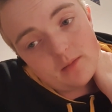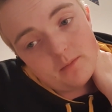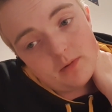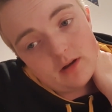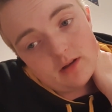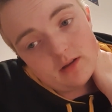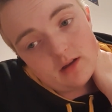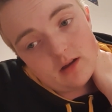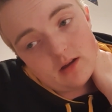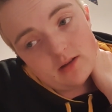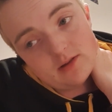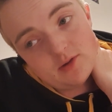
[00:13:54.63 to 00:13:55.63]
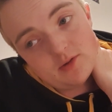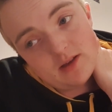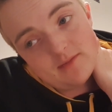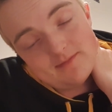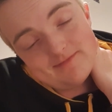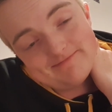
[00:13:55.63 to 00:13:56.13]
But until
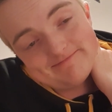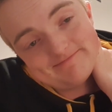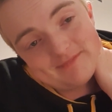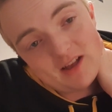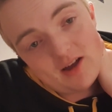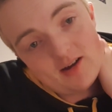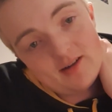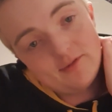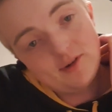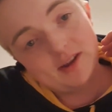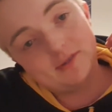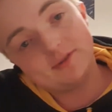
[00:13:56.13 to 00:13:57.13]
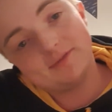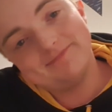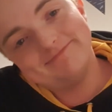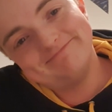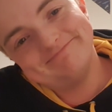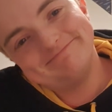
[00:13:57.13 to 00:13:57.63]
then, over and out.
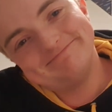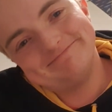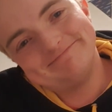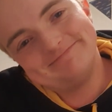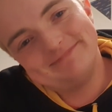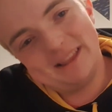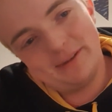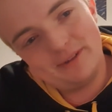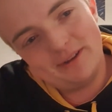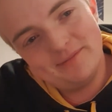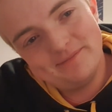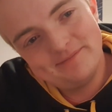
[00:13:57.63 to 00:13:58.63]
Love you.